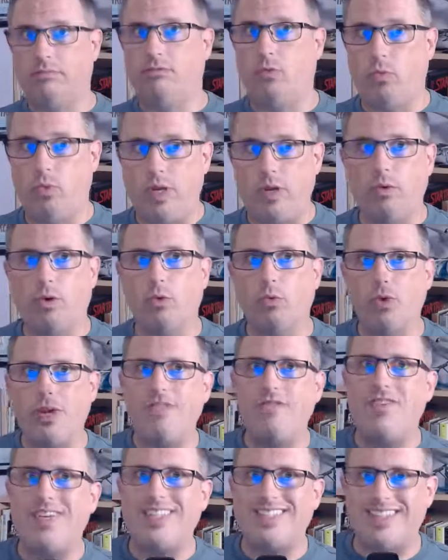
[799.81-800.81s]

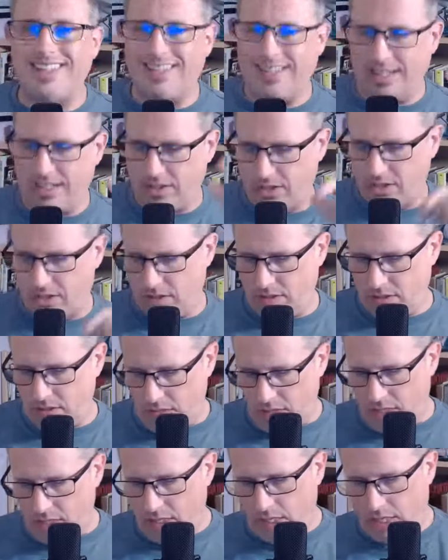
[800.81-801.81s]
revisit this
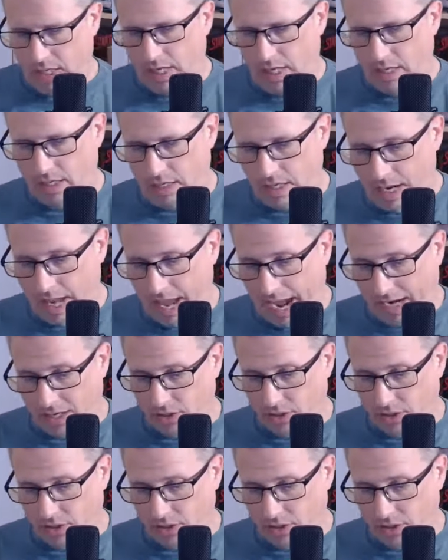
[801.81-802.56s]
in